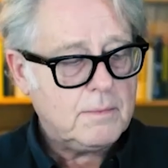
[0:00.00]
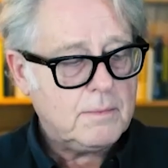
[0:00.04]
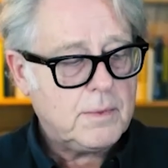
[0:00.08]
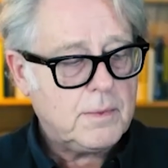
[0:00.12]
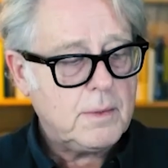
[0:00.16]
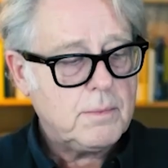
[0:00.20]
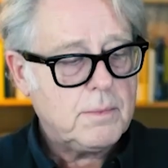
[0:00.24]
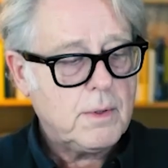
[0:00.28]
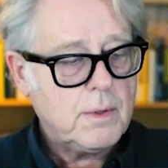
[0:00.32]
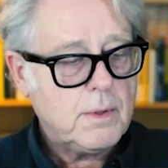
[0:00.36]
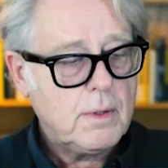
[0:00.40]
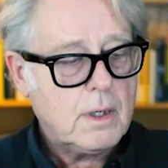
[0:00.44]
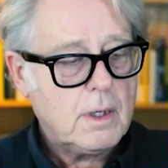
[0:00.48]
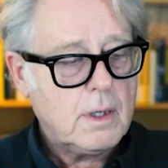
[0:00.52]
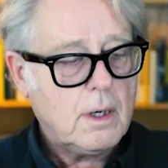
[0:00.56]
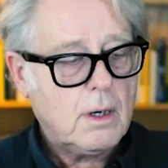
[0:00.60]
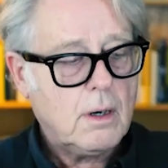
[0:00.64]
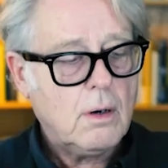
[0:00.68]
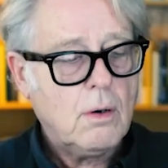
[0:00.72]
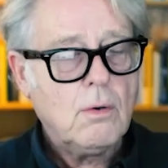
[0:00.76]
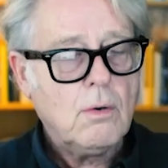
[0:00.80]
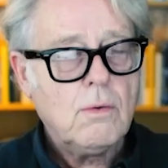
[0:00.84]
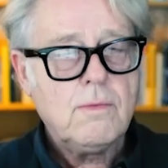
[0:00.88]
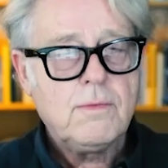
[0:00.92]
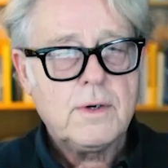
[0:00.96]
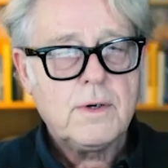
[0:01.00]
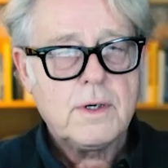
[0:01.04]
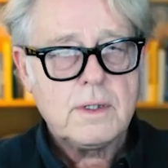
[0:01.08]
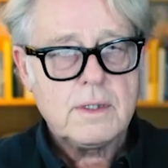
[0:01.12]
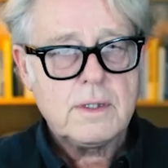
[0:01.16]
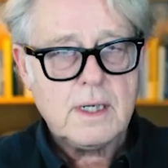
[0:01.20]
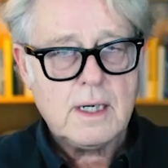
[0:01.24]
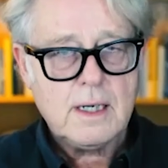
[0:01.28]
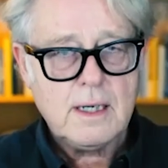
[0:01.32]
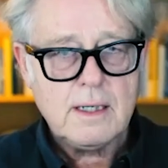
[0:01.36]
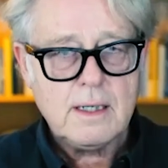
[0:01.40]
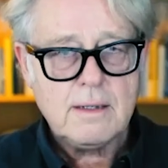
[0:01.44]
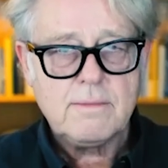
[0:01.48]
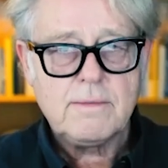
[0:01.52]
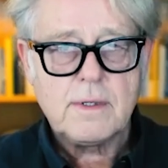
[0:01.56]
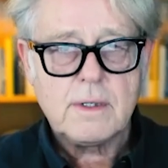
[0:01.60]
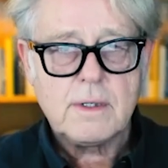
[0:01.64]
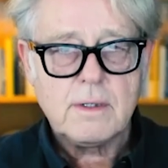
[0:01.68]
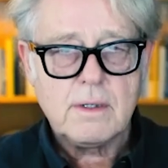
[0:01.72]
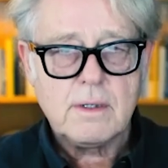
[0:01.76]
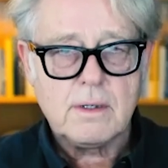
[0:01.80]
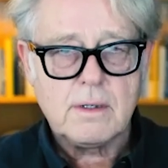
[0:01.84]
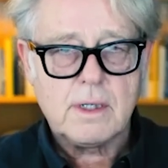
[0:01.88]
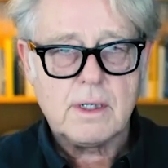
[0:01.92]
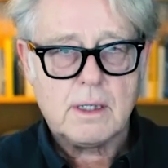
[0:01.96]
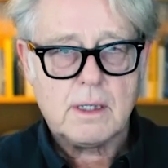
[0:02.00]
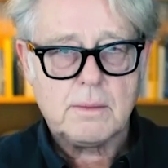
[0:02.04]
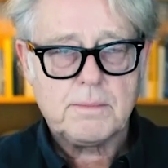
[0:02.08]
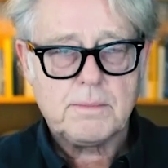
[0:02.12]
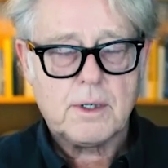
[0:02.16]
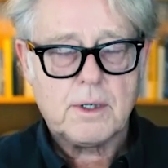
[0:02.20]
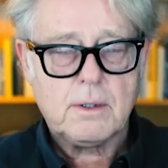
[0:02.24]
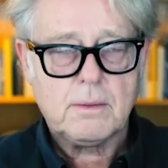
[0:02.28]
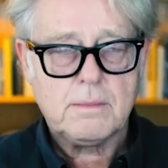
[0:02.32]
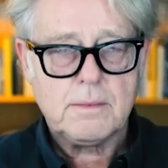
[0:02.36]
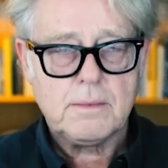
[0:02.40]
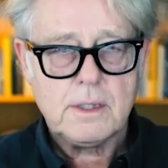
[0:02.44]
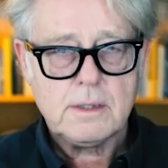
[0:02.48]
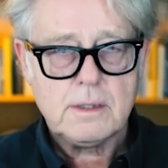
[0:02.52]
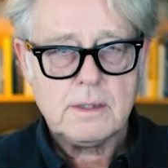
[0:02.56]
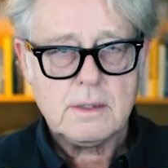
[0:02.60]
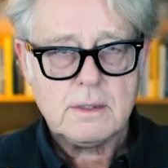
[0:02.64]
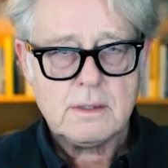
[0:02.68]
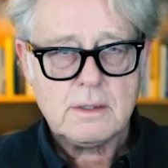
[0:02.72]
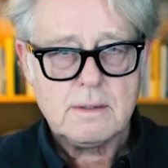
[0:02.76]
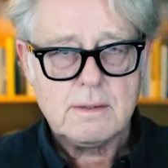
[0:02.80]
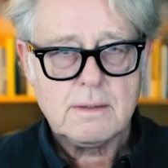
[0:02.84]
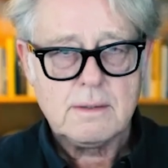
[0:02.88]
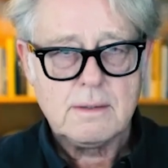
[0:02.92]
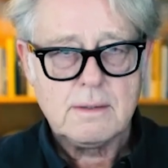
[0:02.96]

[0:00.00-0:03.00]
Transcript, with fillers: we will over deliver on our promise